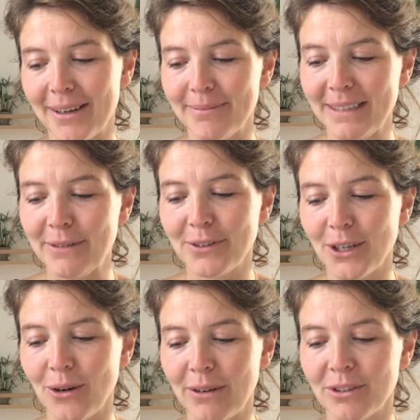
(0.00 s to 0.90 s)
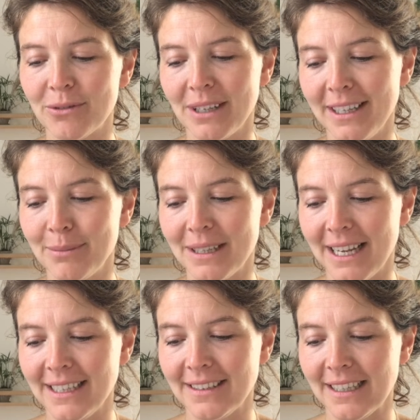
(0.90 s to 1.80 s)
Even though I was a little bit
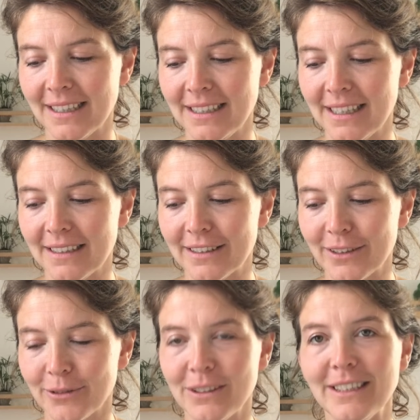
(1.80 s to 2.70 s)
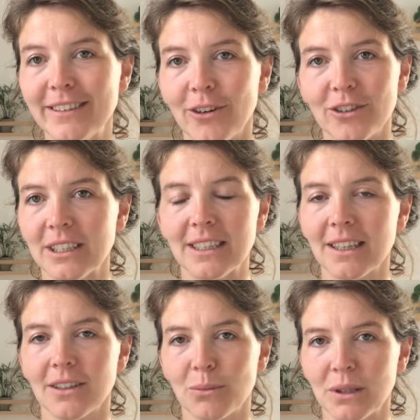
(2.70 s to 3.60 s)
lazy at the end of these socks, and I
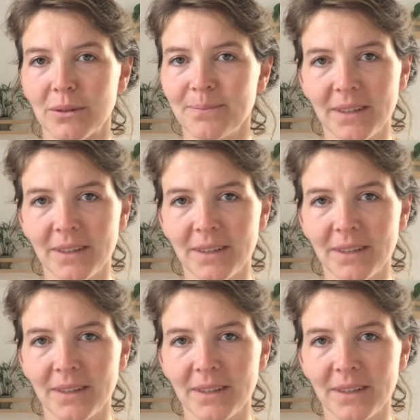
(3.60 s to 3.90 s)
thought, well,